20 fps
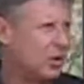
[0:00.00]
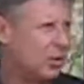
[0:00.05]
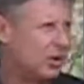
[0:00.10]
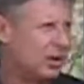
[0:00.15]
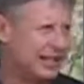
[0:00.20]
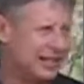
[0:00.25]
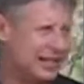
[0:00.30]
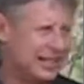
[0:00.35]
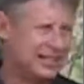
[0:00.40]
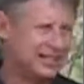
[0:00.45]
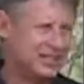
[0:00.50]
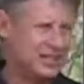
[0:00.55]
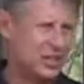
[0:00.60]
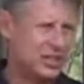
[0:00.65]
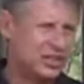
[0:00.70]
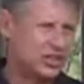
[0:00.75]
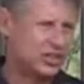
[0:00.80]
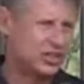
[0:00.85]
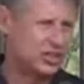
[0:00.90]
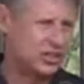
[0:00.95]
Well,
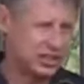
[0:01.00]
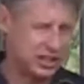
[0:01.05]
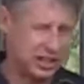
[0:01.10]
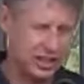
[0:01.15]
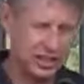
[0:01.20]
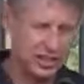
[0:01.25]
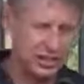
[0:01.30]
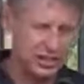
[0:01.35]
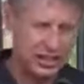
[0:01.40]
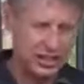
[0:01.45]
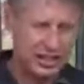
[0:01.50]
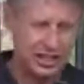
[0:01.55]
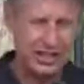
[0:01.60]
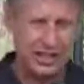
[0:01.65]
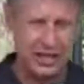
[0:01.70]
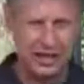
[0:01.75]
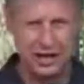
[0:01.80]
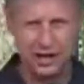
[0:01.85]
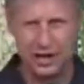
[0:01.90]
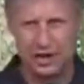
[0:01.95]
it's
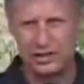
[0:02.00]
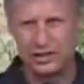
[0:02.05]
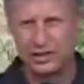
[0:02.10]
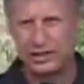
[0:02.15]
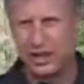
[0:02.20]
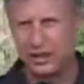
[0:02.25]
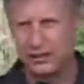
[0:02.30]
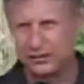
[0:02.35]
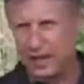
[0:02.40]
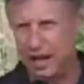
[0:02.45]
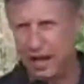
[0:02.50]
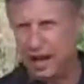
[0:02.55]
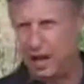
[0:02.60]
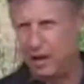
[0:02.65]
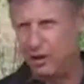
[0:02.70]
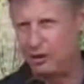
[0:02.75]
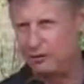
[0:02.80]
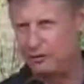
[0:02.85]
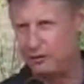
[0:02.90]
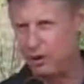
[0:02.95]
getting ourselves
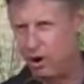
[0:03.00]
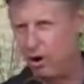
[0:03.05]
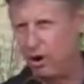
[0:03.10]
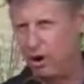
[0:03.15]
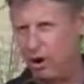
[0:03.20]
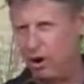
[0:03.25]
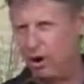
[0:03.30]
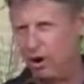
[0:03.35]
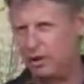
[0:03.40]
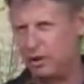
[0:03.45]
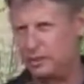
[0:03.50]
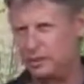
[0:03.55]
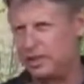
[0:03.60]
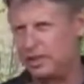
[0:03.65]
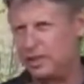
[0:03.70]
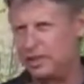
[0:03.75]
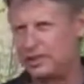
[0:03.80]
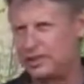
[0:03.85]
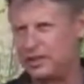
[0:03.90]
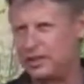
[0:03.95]
out of all the
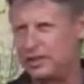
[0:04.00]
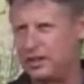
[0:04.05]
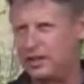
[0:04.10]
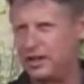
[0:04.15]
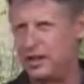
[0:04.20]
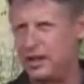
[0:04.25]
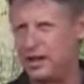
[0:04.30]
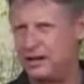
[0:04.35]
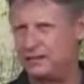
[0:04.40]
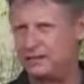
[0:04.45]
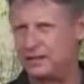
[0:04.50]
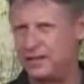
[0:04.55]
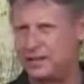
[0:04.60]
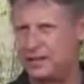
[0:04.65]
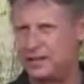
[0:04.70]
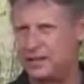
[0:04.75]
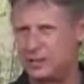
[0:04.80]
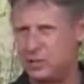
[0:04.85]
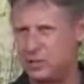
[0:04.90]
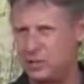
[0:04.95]
military
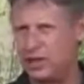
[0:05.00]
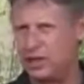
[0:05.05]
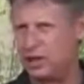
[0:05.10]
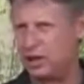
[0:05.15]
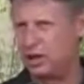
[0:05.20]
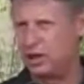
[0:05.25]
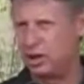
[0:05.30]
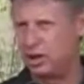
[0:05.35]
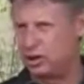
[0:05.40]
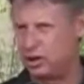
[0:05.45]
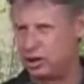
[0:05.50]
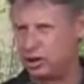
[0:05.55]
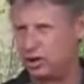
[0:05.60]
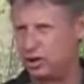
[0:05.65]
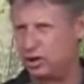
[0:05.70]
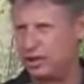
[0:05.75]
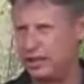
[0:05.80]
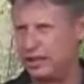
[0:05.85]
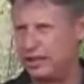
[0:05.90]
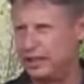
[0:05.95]
conflicts that we are
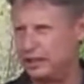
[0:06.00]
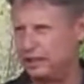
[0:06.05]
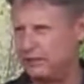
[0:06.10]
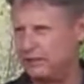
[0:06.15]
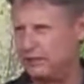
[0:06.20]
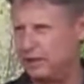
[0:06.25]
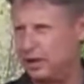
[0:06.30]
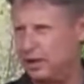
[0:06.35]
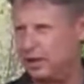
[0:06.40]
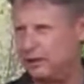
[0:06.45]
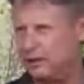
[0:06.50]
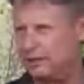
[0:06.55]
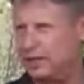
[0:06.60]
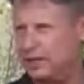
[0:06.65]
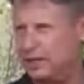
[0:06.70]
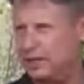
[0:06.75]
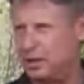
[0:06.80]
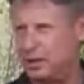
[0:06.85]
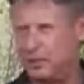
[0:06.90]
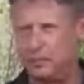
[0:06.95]
currently involved
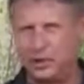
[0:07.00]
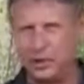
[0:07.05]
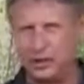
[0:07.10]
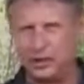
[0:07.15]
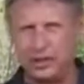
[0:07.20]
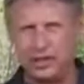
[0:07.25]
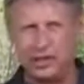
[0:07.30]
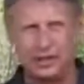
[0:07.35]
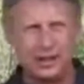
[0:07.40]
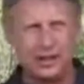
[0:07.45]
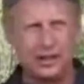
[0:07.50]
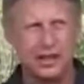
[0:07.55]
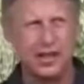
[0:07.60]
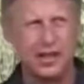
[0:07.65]
in, period.